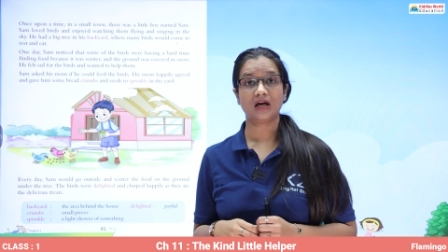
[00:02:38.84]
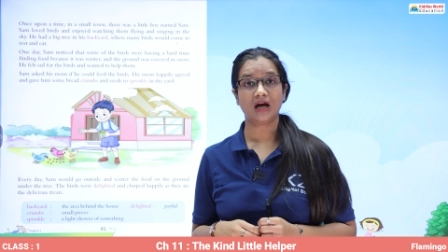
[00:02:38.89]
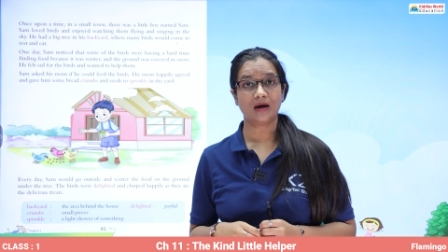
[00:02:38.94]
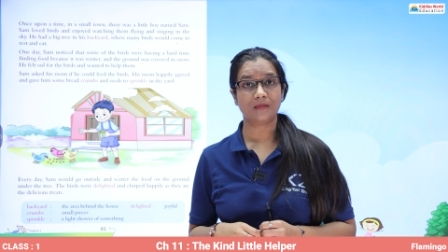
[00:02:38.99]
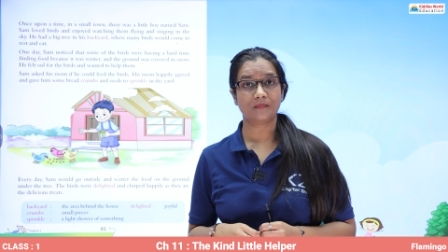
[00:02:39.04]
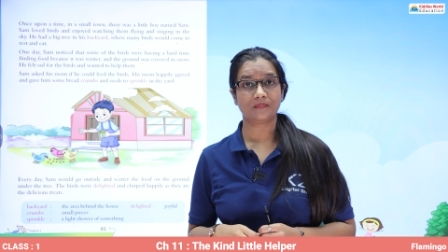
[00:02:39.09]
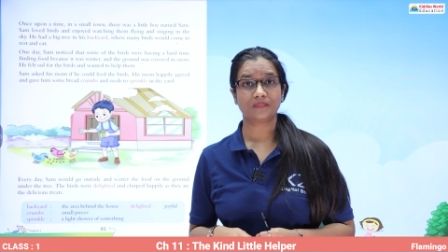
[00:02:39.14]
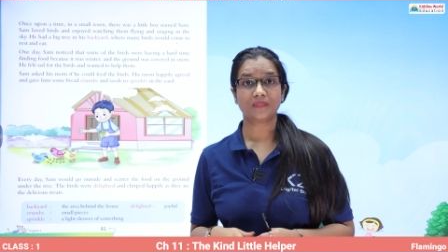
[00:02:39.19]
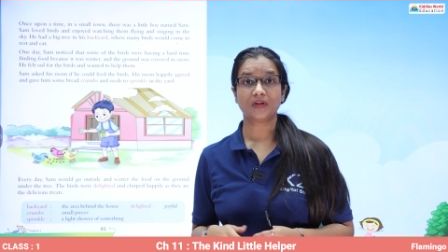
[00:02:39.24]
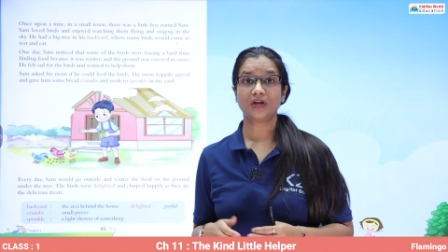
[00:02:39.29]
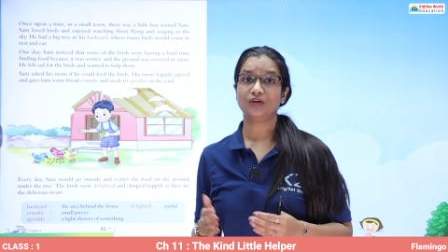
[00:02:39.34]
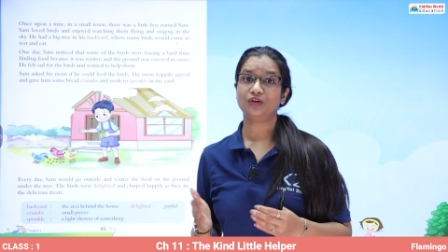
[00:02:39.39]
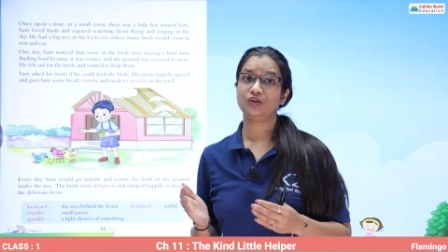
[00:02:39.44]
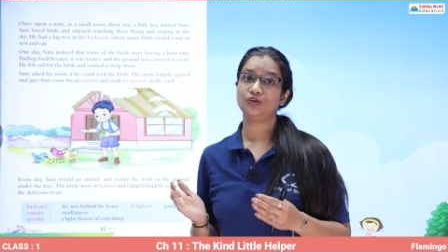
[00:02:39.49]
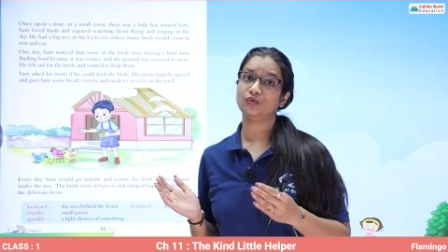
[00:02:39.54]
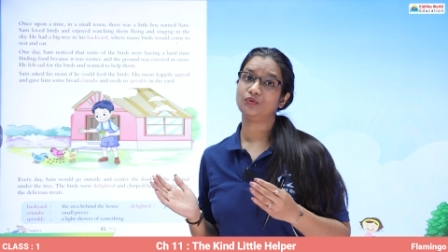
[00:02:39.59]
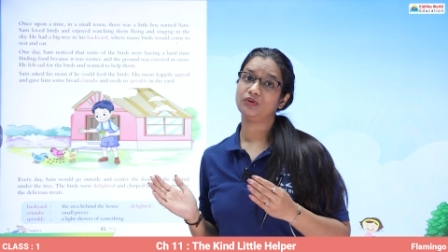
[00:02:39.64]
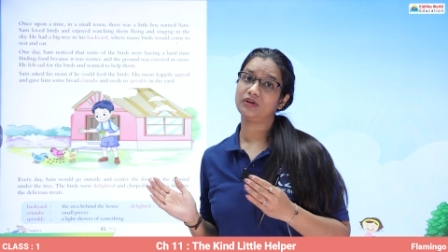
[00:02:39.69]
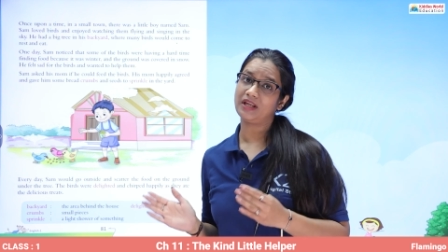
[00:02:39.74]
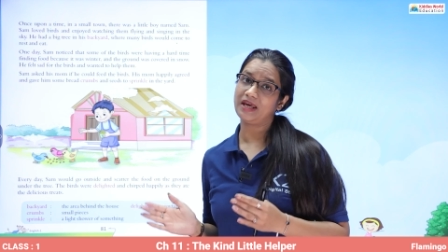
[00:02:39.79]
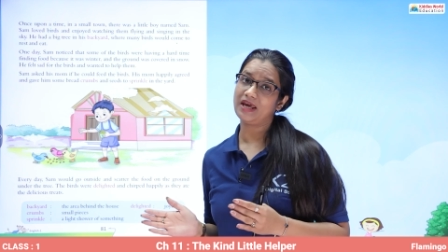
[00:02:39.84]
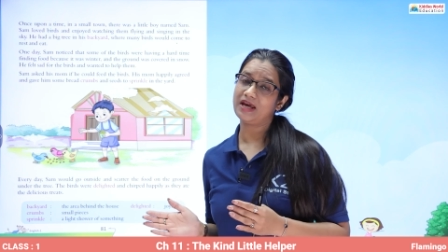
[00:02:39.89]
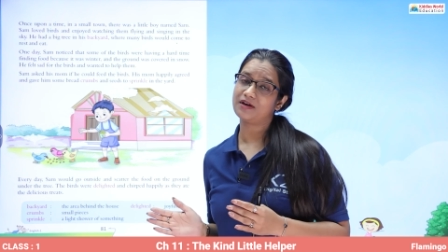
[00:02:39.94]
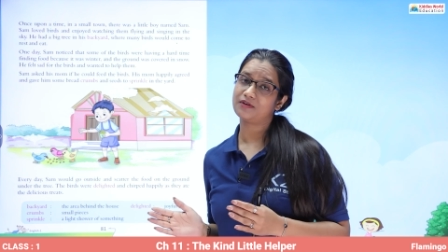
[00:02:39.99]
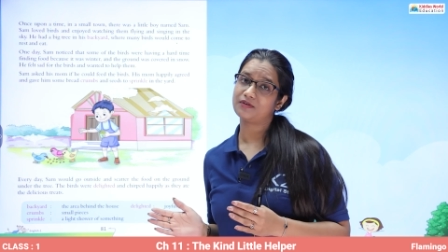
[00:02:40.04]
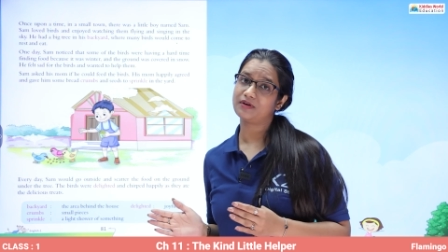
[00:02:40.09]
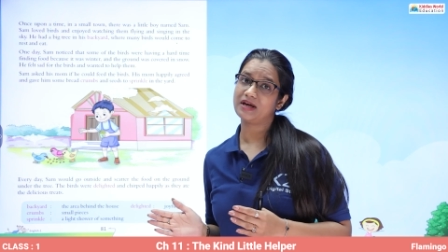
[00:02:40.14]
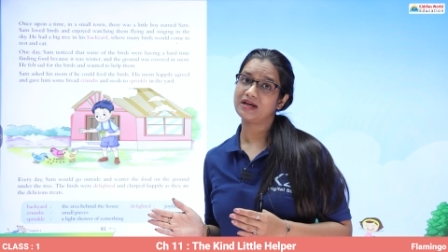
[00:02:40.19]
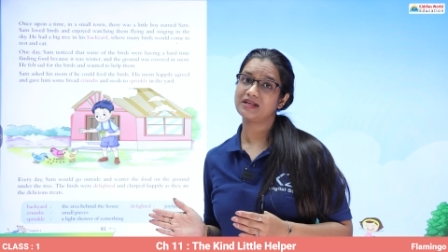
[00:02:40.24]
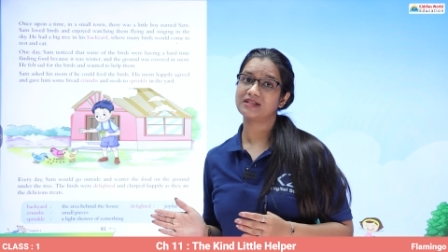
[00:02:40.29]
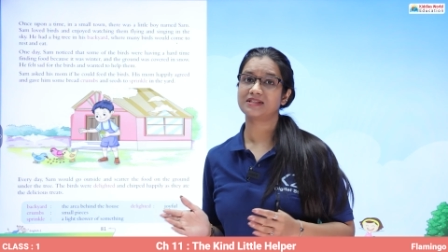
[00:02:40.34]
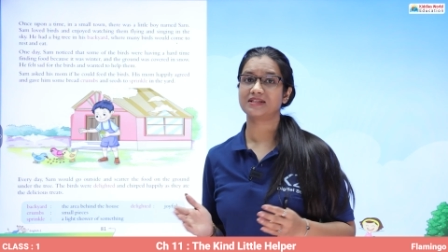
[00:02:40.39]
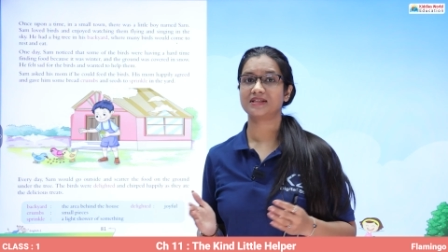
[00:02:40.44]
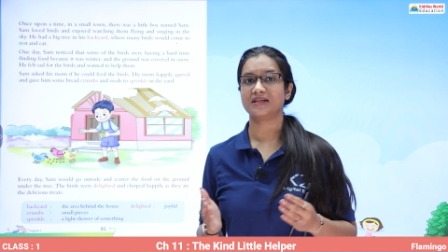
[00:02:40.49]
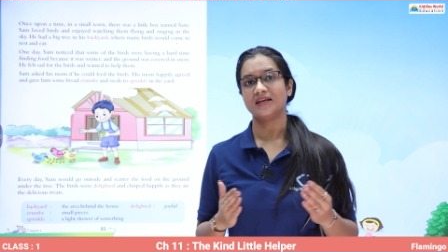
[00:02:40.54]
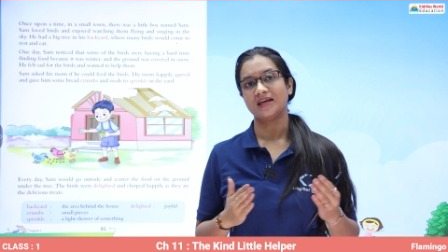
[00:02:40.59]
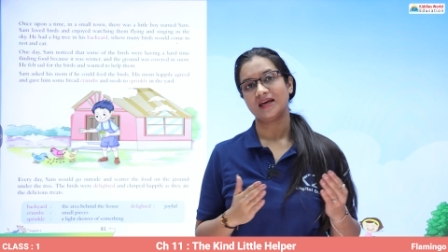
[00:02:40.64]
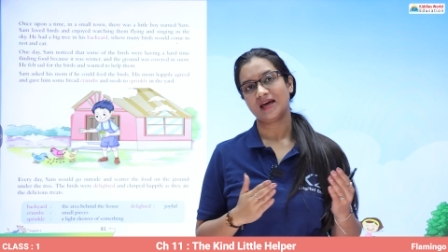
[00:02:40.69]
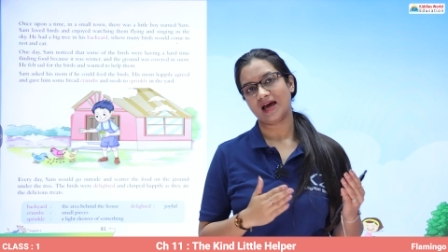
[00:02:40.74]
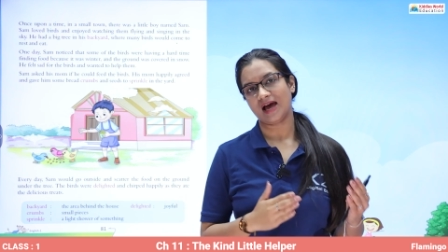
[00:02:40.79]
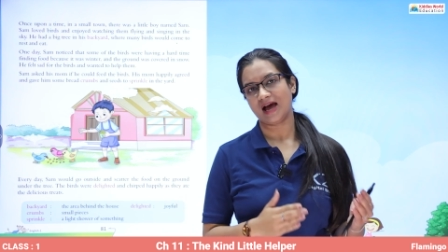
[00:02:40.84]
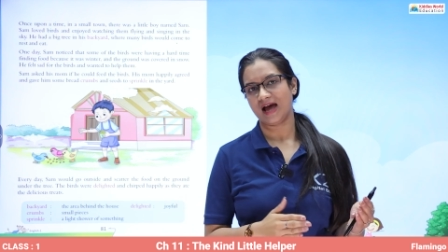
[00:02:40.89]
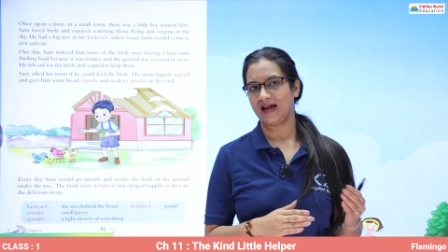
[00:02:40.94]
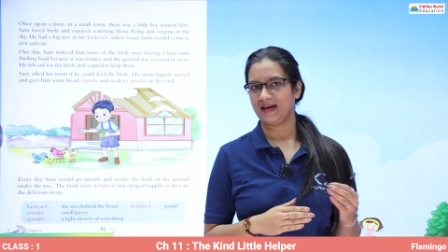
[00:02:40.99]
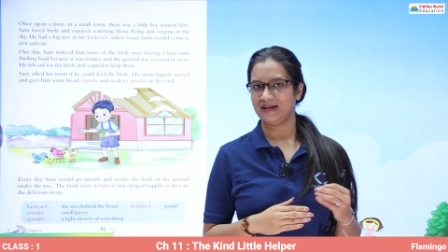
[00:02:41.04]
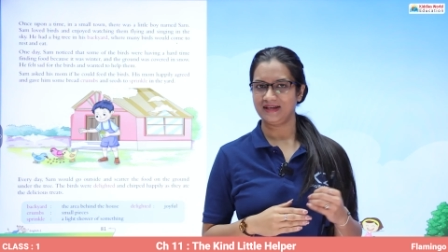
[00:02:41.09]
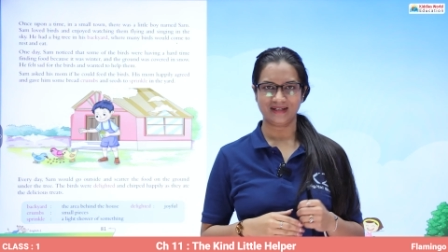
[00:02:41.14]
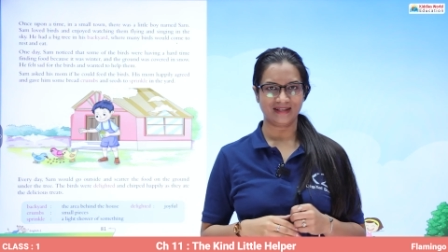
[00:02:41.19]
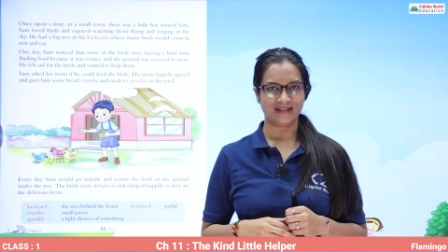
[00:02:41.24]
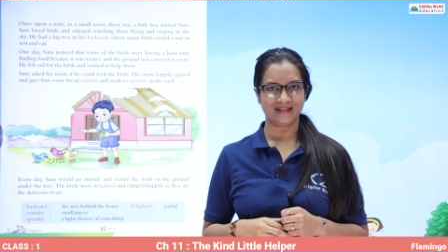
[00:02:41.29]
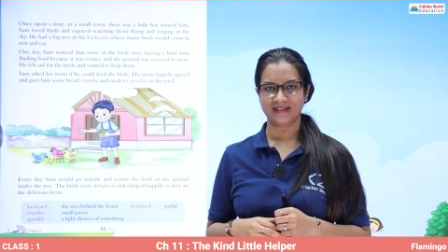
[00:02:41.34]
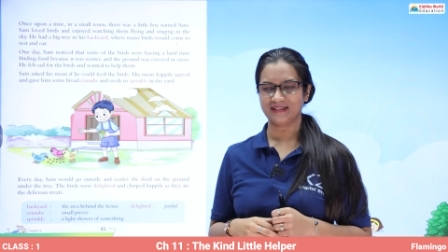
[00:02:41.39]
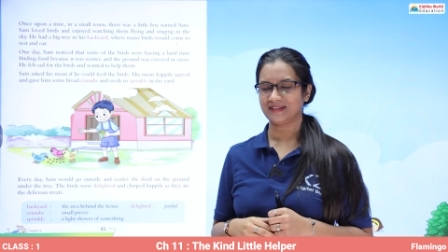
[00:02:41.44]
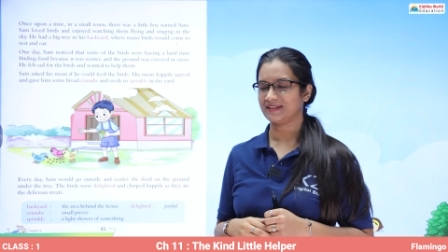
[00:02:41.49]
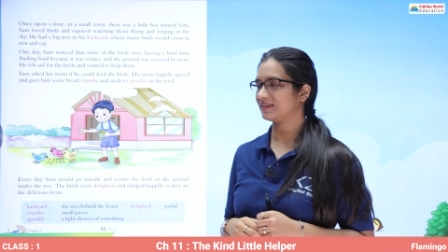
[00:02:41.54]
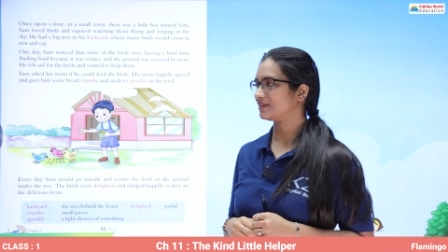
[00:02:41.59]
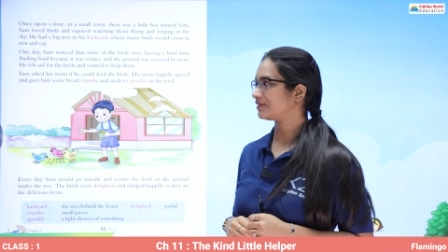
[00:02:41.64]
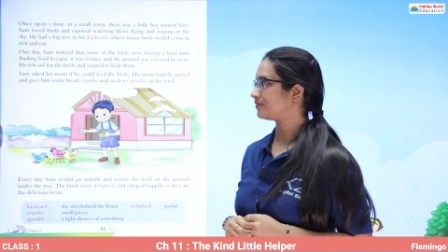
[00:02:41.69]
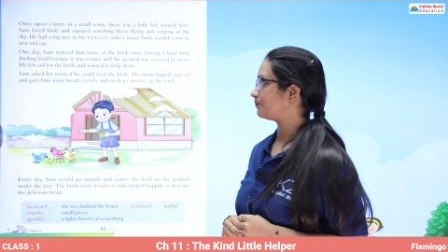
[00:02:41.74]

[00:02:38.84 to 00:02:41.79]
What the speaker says: come to take rest and eat.